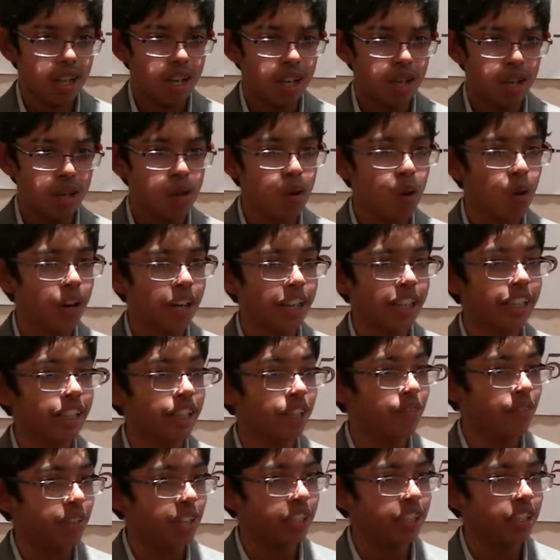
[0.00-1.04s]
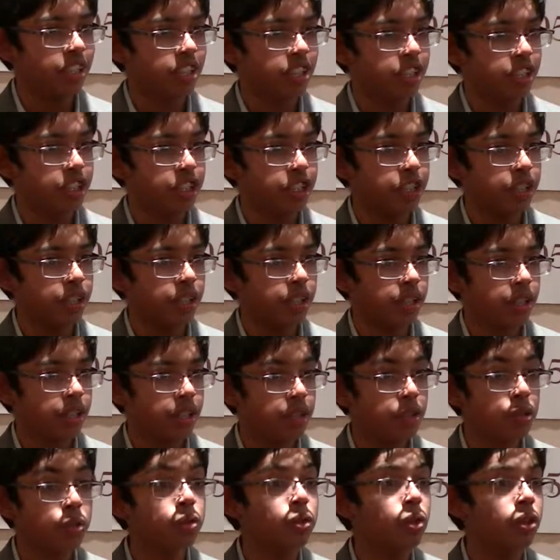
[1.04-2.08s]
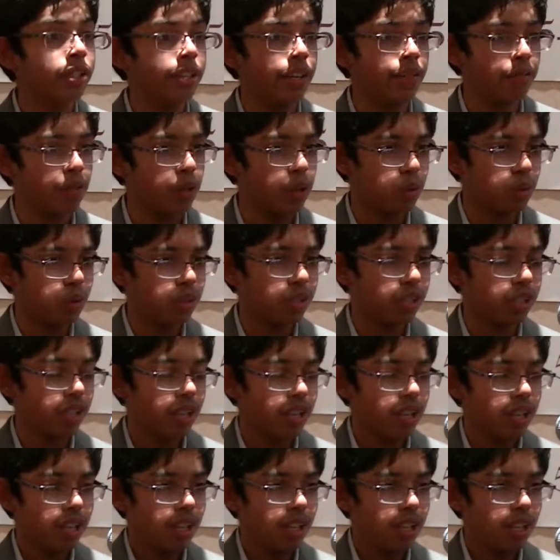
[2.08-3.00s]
According to researcher Nuno DeVos,